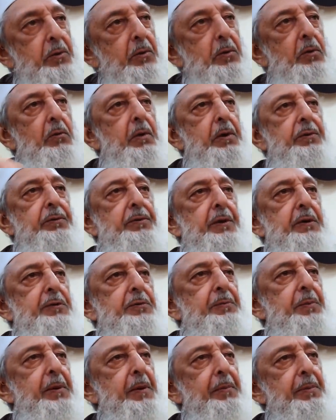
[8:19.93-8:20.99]
do with
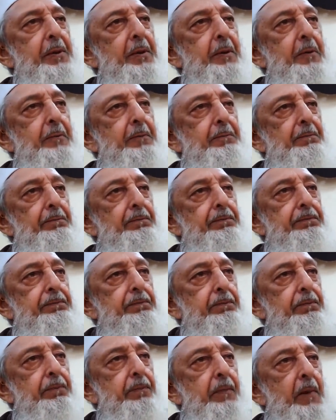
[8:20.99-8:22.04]
such people
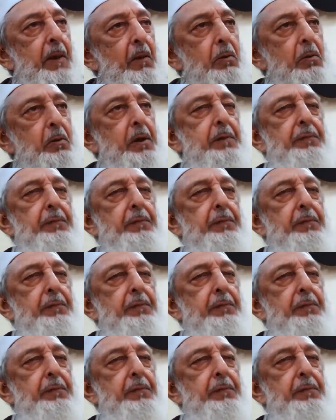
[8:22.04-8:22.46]
who